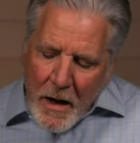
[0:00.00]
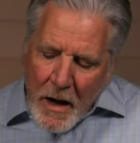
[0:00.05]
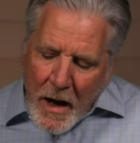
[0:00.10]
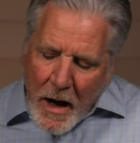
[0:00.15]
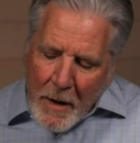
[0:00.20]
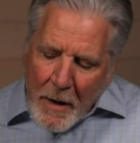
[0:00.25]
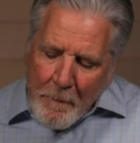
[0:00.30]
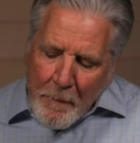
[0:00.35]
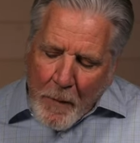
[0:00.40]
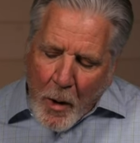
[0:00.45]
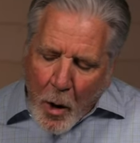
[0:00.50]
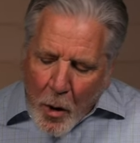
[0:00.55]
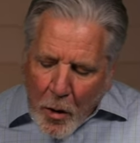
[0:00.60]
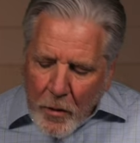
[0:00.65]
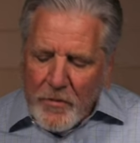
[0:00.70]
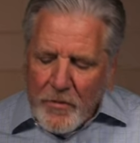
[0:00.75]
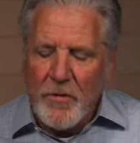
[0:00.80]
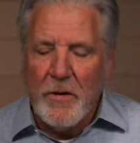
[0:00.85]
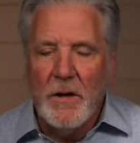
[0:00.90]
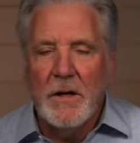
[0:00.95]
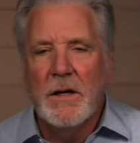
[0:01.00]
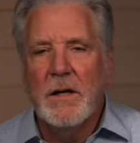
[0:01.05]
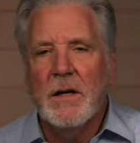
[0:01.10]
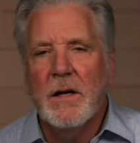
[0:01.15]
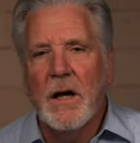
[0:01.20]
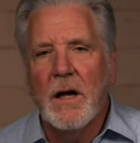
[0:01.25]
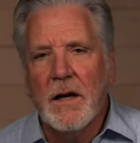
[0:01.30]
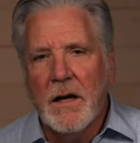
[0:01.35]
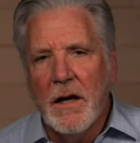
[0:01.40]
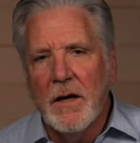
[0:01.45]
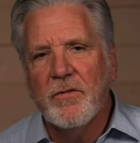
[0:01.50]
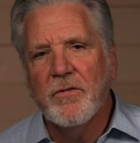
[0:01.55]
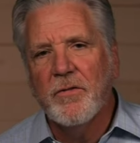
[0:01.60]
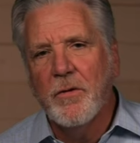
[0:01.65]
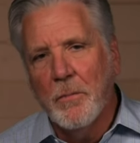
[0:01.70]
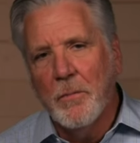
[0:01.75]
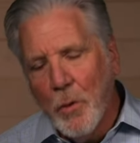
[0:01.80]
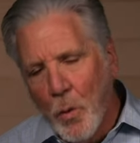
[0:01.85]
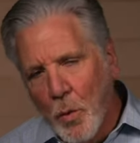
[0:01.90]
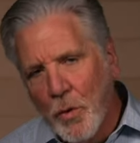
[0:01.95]
I'm personally against
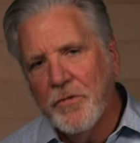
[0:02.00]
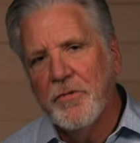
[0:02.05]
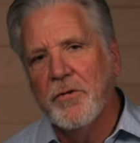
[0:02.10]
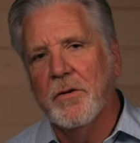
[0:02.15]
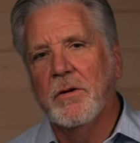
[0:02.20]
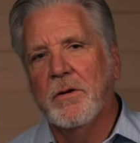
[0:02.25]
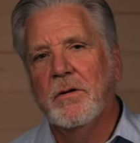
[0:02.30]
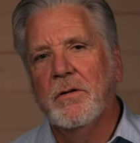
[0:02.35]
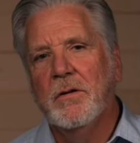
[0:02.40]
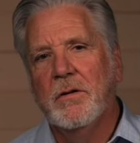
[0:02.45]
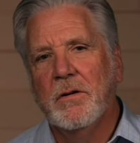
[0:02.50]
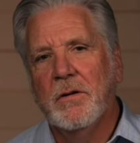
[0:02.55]
abortion,